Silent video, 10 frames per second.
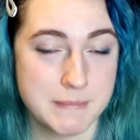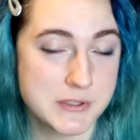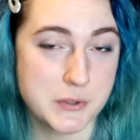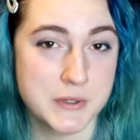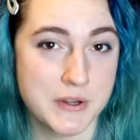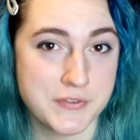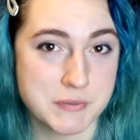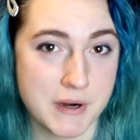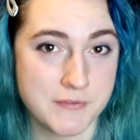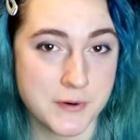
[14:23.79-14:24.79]
I'm assuming you
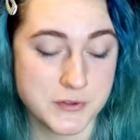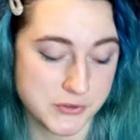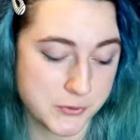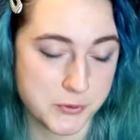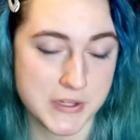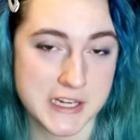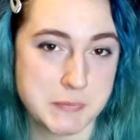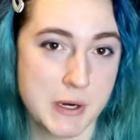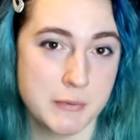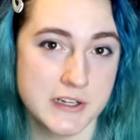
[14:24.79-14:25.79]
have a smartphone, just Google
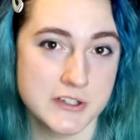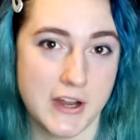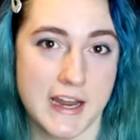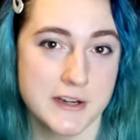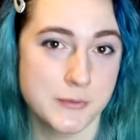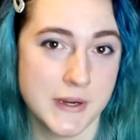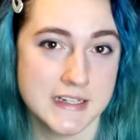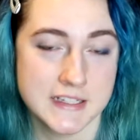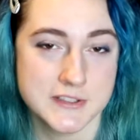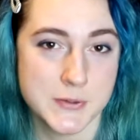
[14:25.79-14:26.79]
that. It's probably in your hand or
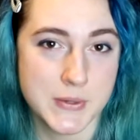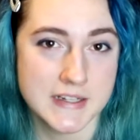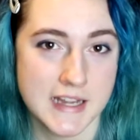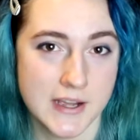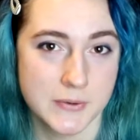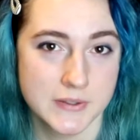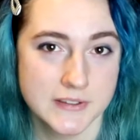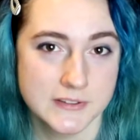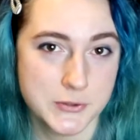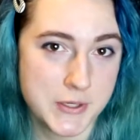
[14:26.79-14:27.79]
right next to you right now.
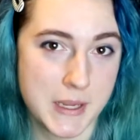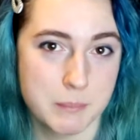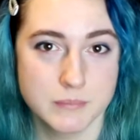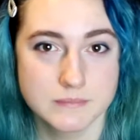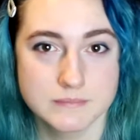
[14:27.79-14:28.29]
Look it up.